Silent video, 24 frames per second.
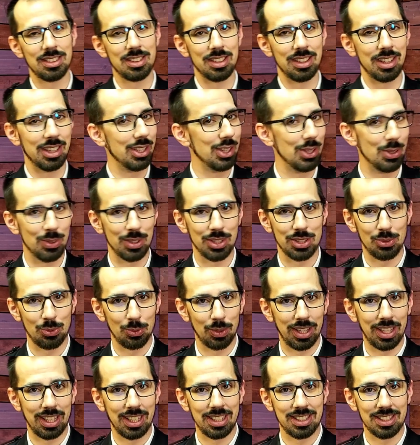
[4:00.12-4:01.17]
in the newest
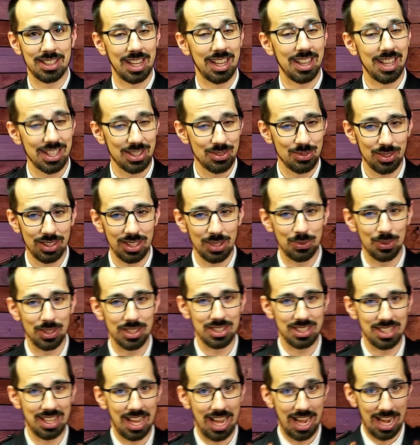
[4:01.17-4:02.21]
ways." And that's really
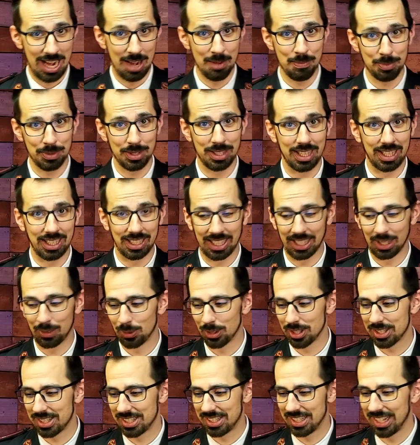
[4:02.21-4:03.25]
what's happening. Like, we're
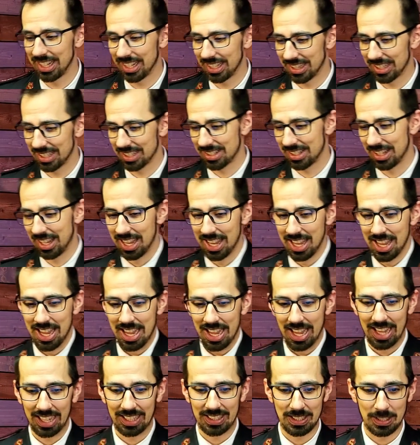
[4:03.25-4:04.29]
seeing this
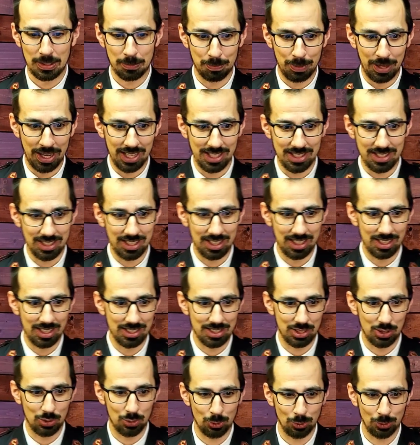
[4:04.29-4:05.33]
expansion and this
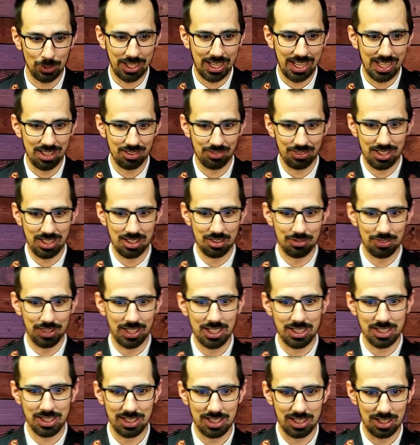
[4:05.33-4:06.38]
creative
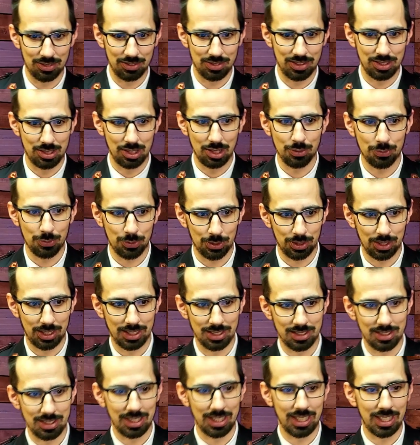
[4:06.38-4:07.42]
innovation of
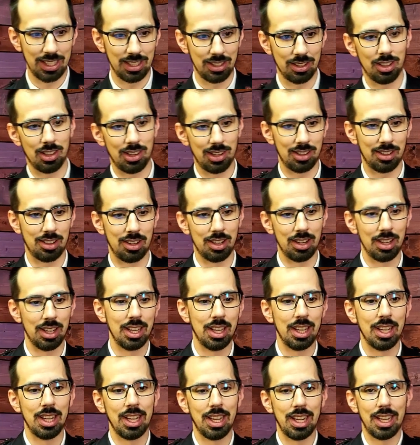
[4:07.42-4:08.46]
sinfulness in our
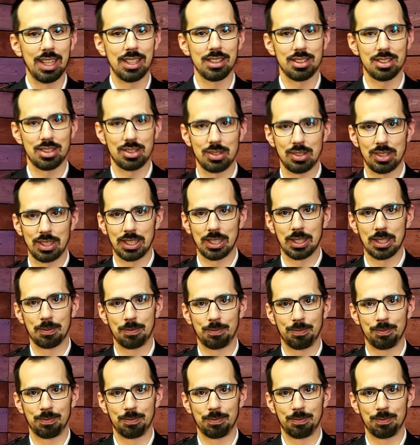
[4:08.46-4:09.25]
history.